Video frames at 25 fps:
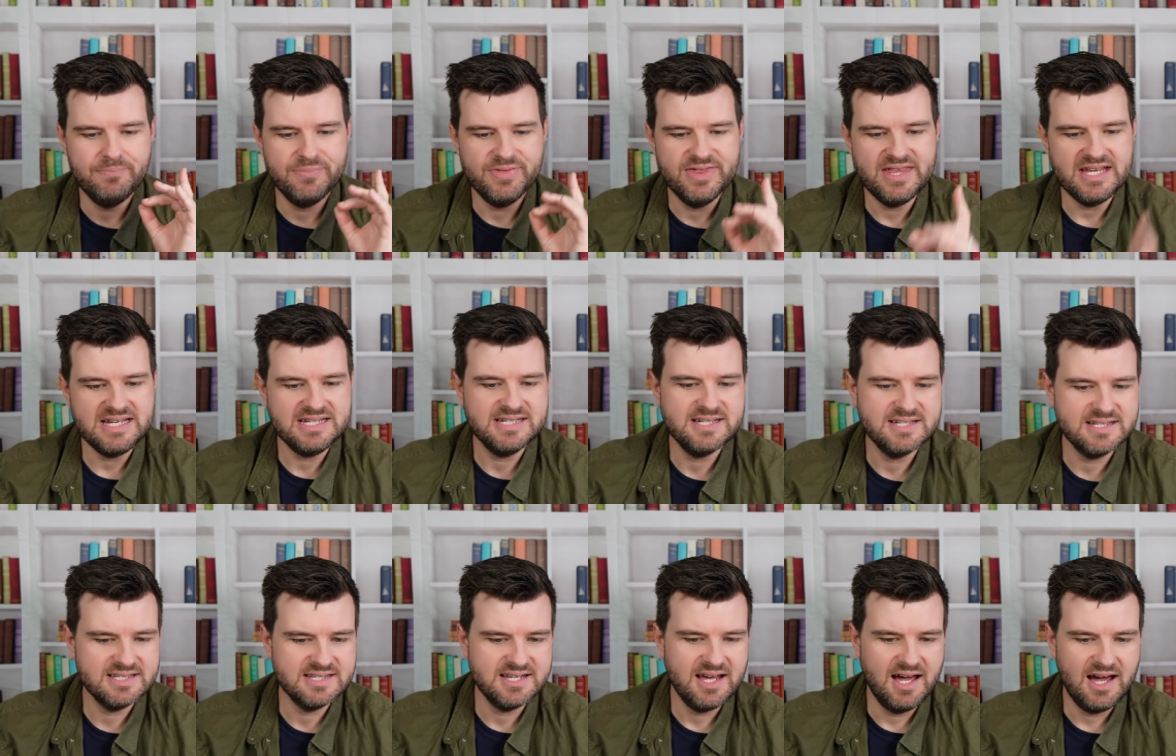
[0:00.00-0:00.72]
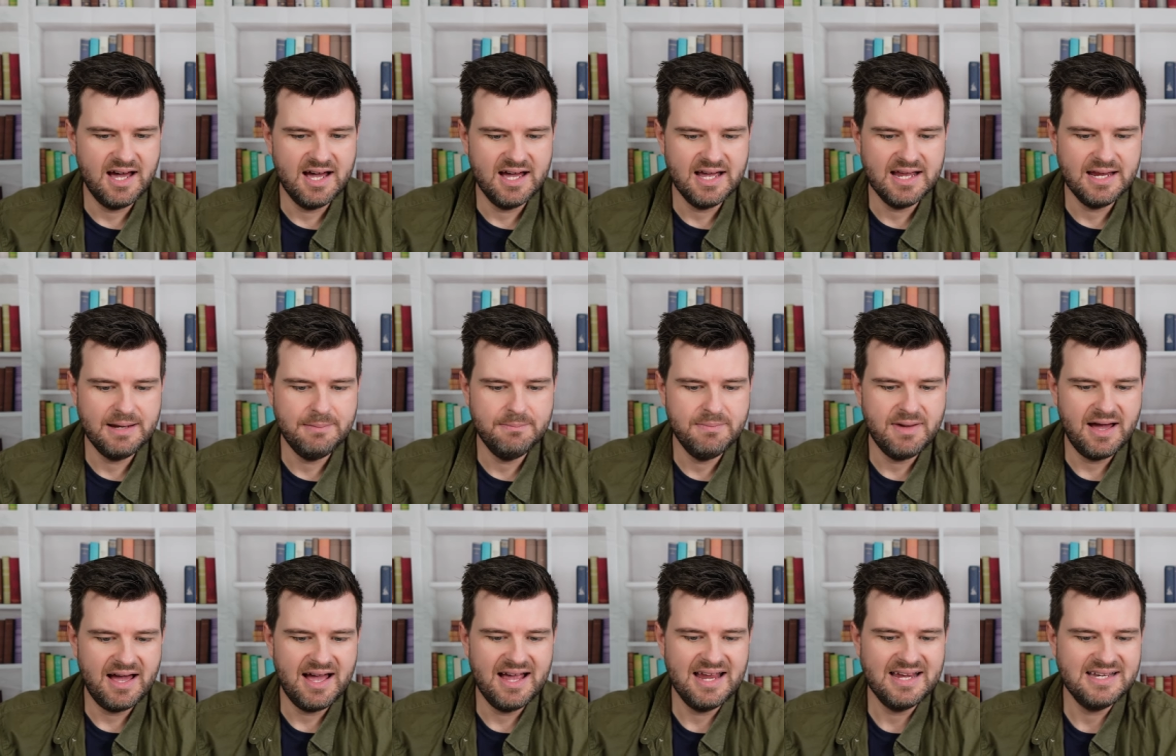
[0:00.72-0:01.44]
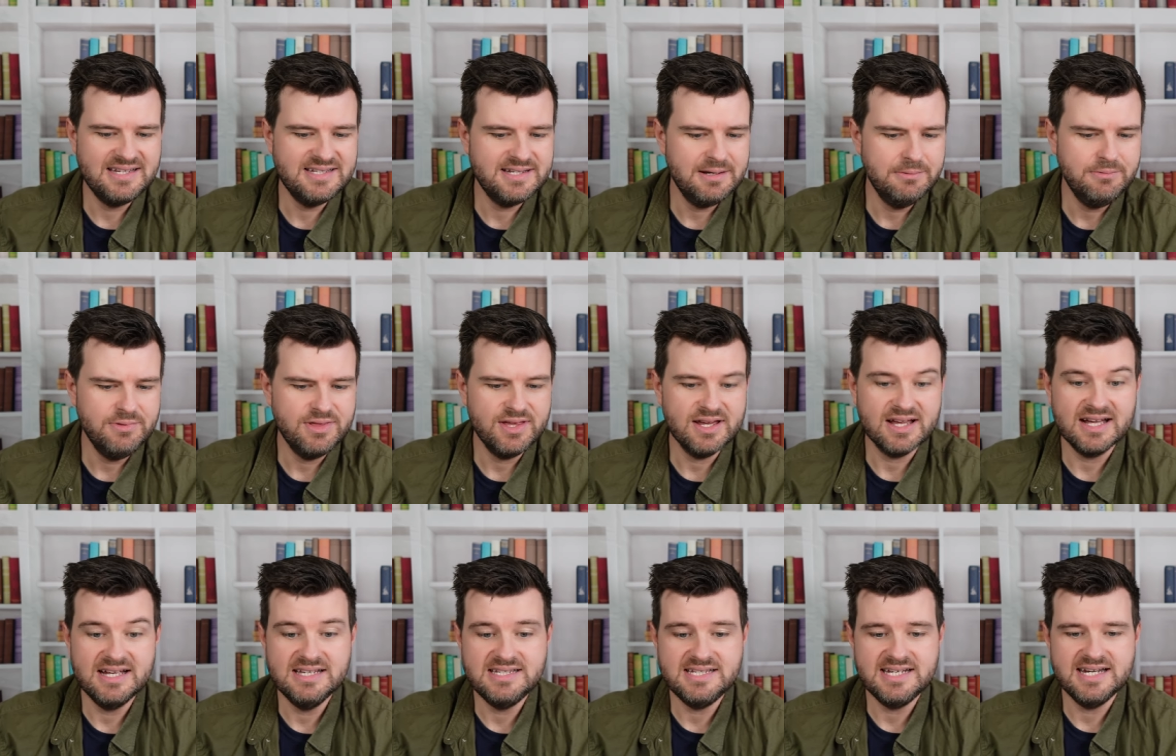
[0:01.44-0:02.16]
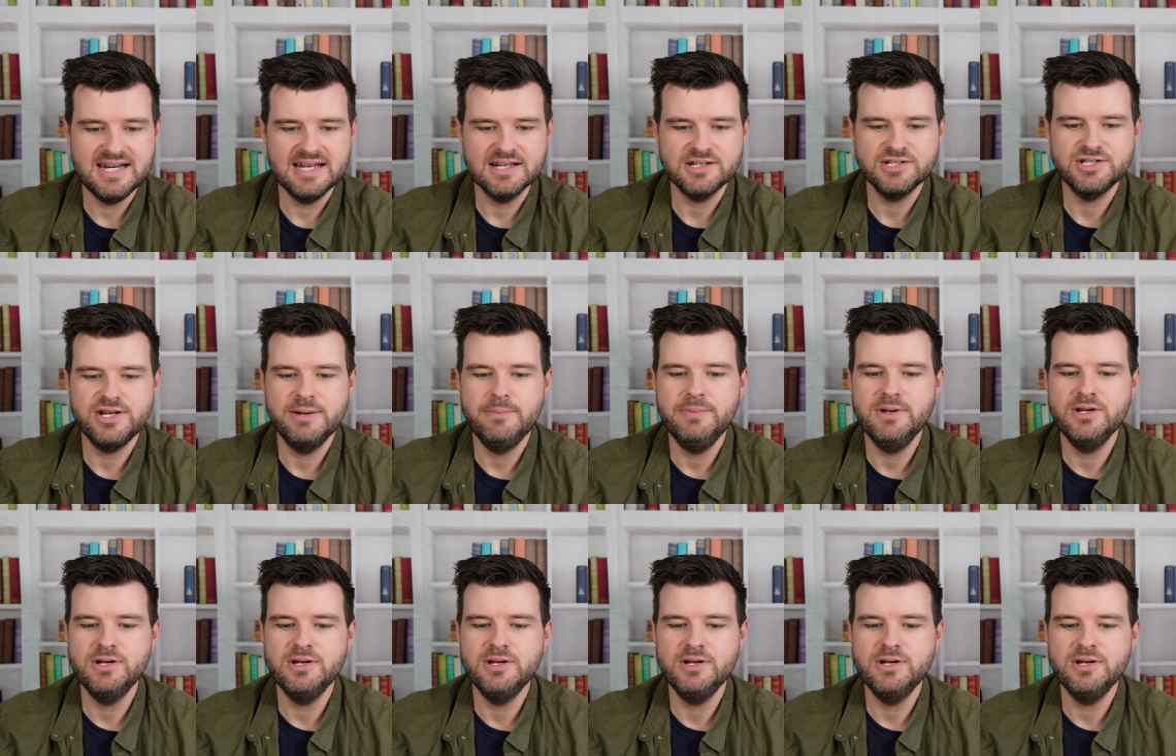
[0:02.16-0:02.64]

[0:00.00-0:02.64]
this time, I don't think I did actually,